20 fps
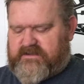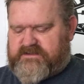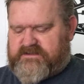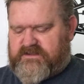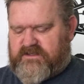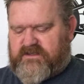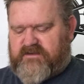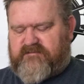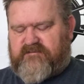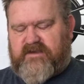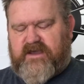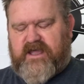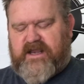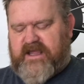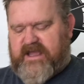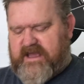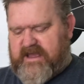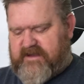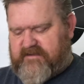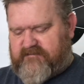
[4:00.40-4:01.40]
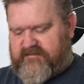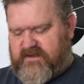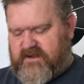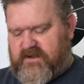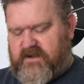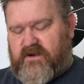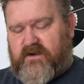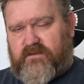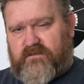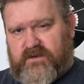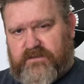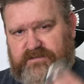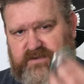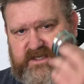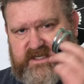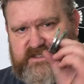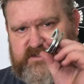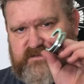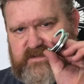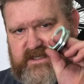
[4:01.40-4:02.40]
So you've got to have
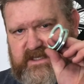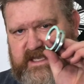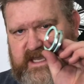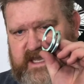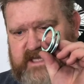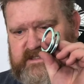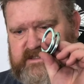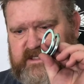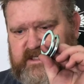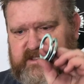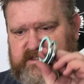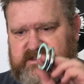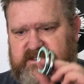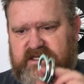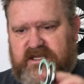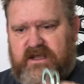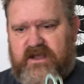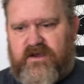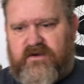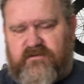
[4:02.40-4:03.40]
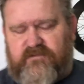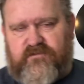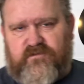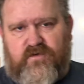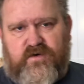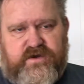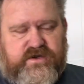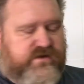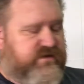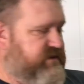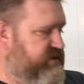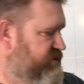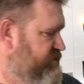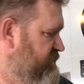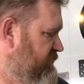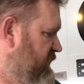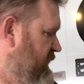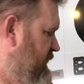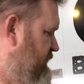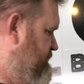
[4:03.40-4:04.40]
replacement gaskets for your
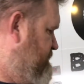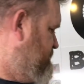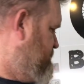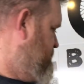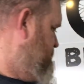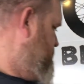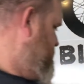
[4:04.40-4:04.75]
exhaust.